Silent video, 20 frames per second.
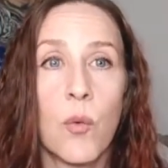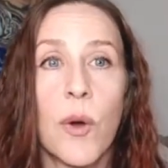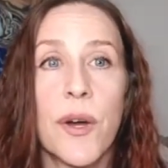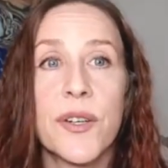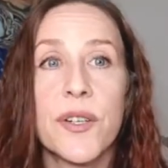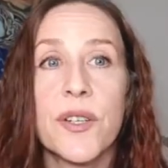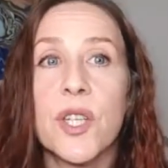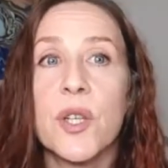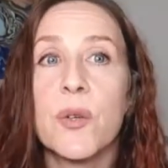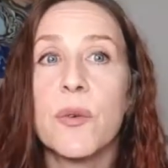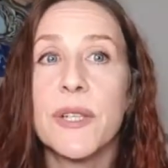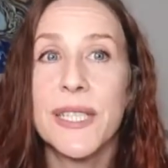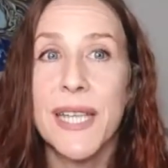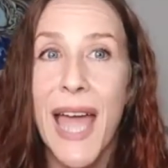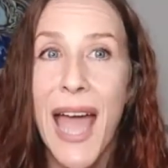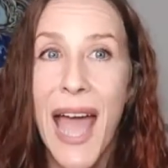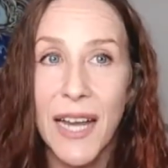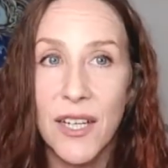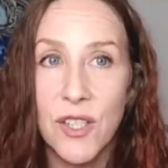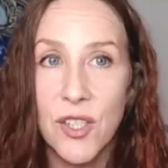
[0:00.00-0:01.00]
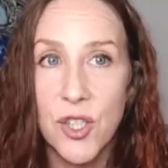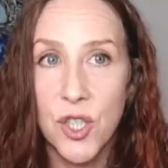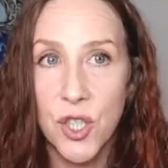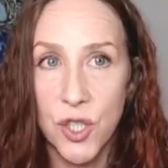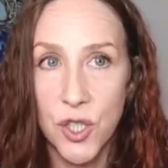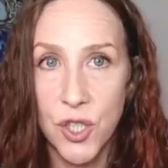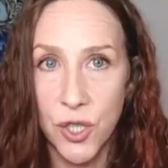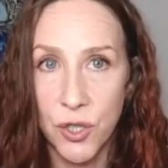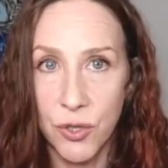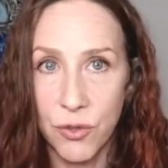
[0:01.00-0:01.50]
What are you
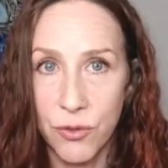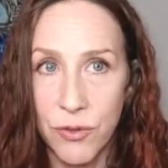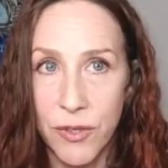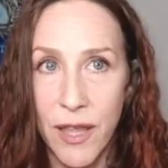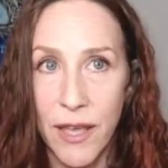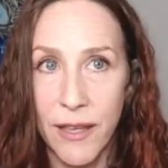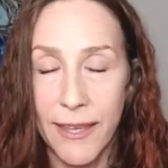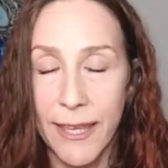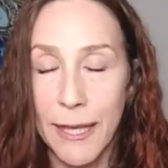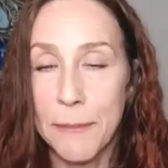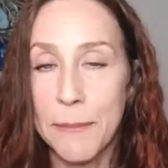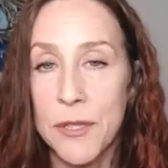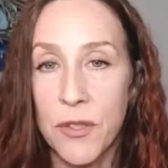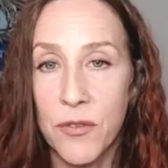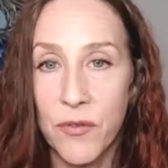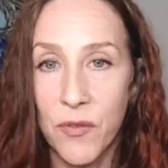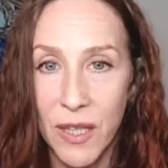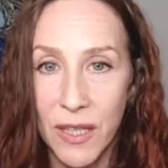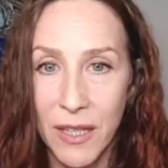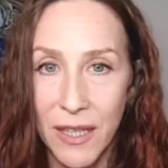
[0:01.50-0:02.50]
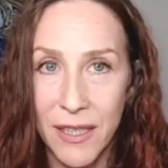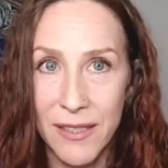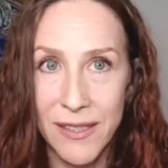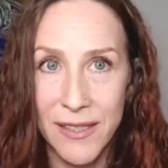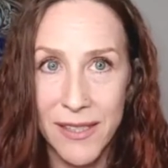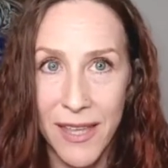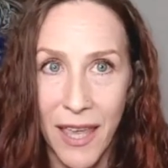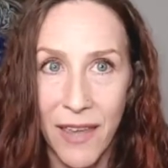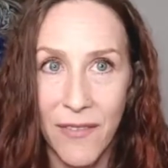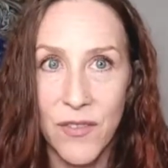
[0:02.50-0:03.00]
attached to that keeps you feeling
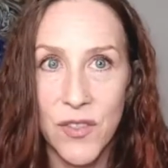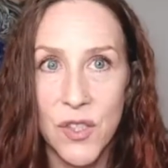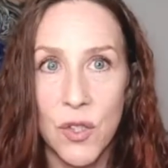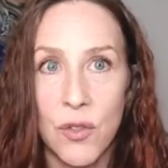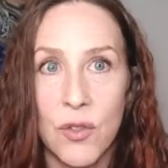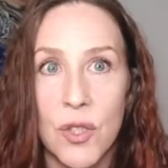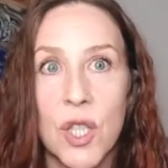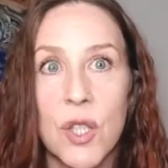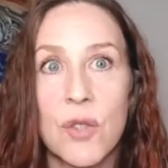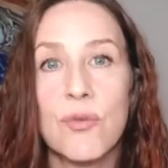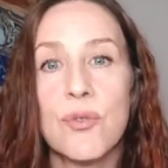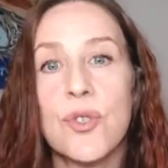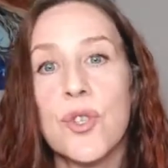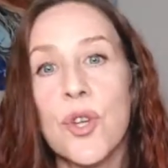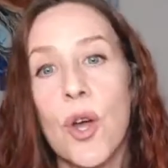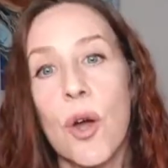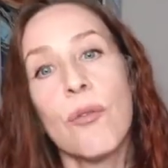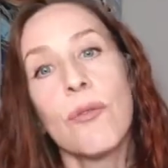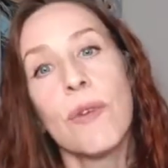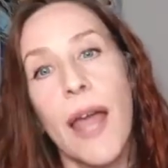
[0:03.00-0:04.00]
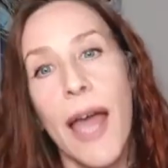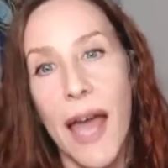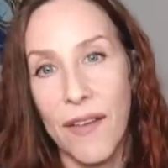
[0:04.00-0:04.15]
safe so that you don't